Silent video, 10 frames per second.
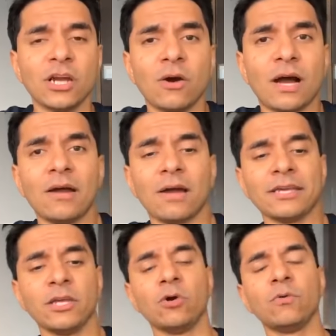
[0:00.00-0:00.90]
So
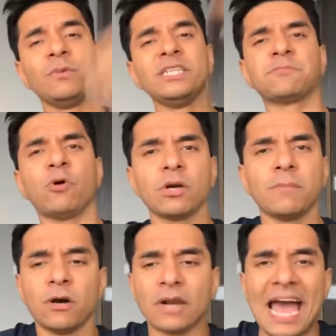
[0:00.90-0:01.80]
now, we spoke
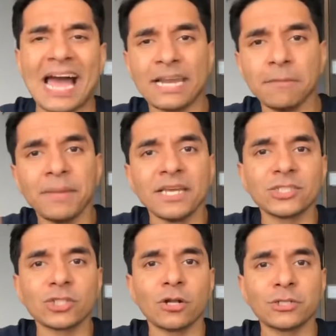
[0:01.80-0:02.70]
about adding
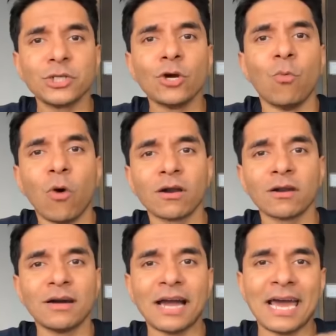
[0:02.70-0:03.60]
pink salt to your
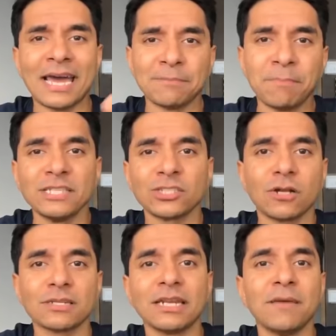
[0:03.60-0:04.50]
water and pink
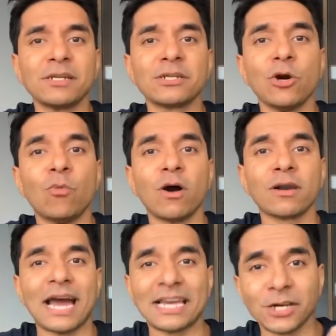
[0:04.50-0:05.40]
salt and lemon to your
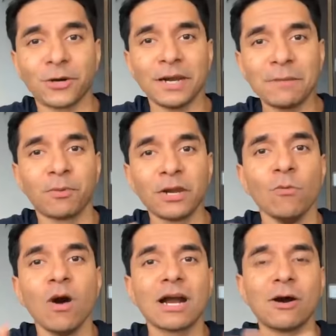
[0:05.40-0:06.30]
water as a great
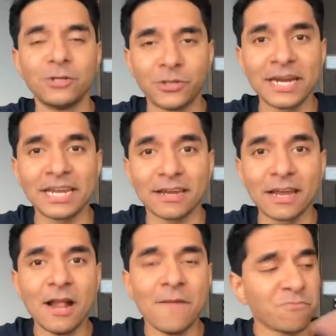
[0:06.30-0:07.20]
pre-workout drink.
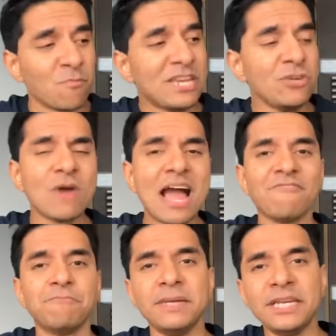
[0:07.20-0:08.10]
When you
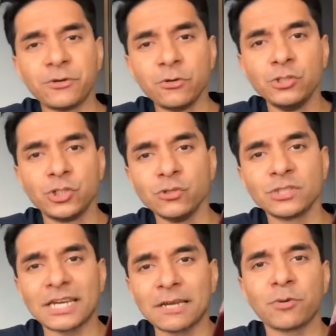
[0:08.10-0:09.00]
have beetroot
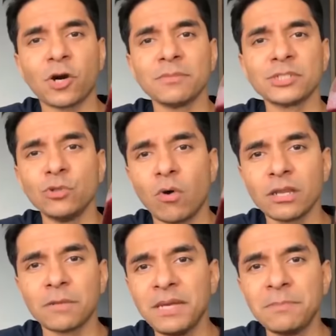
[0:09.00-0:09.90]
juice, I can promise you,
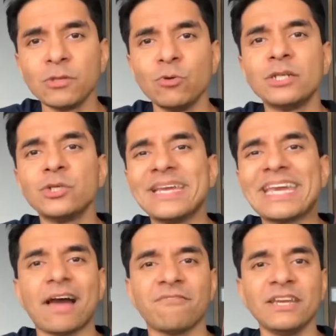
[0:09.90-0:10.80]
all the people who are doing
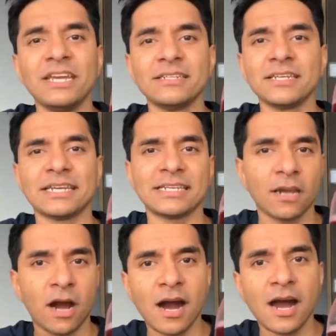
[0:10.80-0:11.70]
caffeine to get
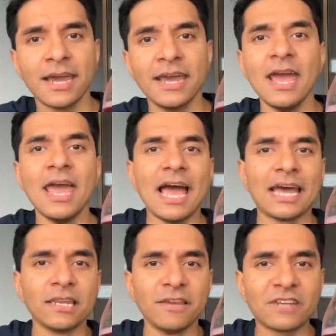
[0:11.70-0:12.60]
that high
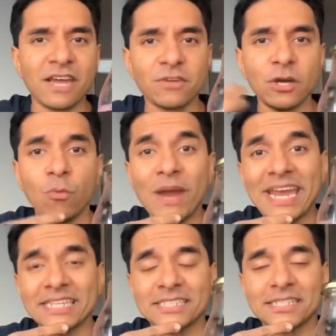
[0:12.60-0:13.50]
and lift heavier
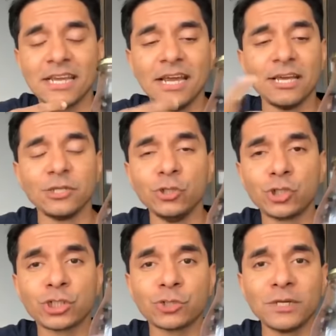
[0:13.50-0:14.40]
weights, you
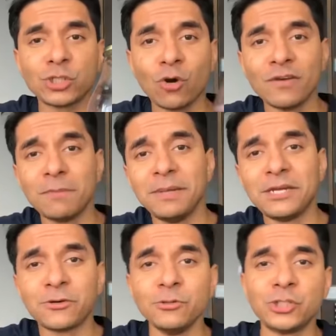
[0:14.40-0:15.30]
should switch over to
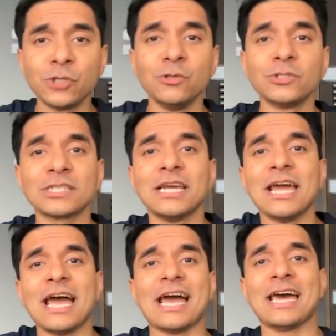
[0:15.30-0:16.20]
beetroot juice.
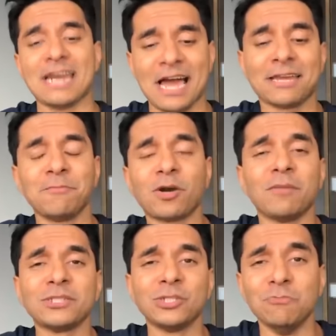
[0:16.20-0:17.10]
And I can
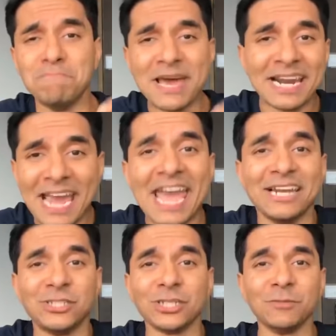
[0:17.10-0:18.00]
promise you better
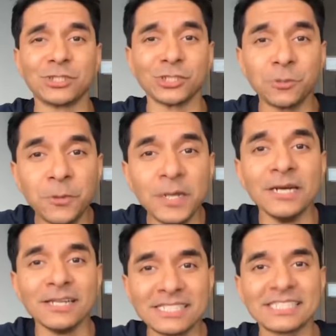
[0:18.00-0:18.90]
energy, which is
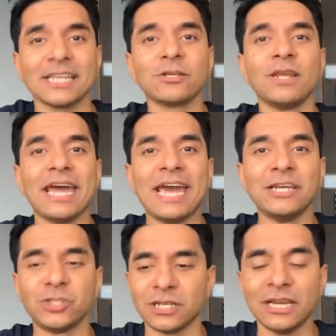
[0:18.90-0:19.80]
real cellular
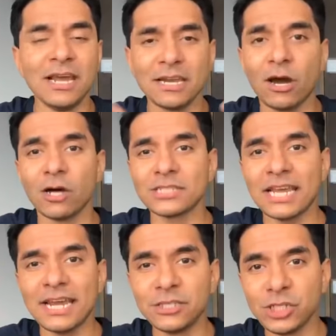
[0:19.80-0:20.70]
energy. Now, how's
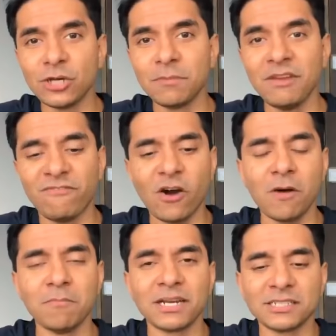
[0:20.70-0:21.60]
that energy going to be
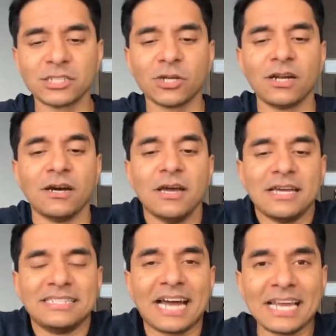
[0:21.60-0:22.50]
formed? Because it's going to
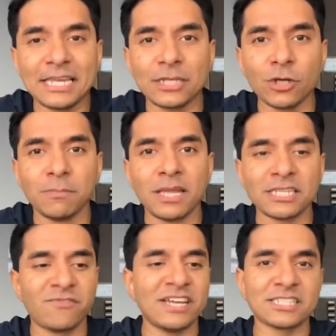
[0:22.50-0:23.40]
dilate your
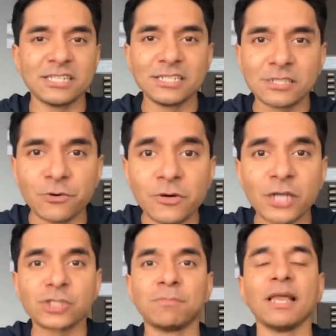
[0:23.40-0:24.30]
blood vessels,
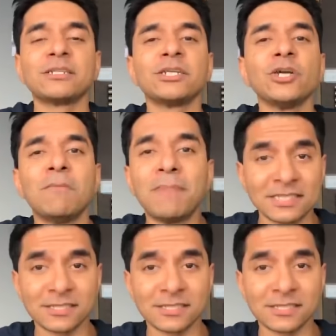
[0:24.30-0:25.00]
rush blood to your